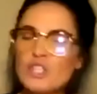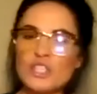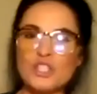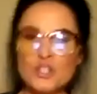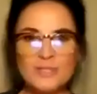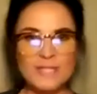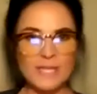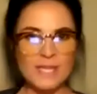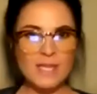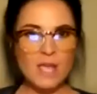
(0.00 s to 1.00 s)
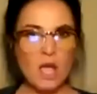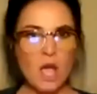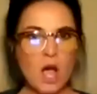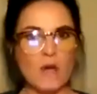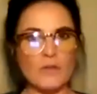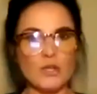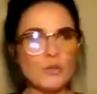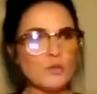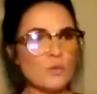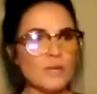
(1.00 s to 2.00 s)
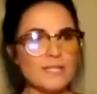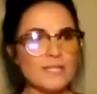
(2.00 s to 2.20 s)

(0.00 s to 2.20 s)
did you see on the news what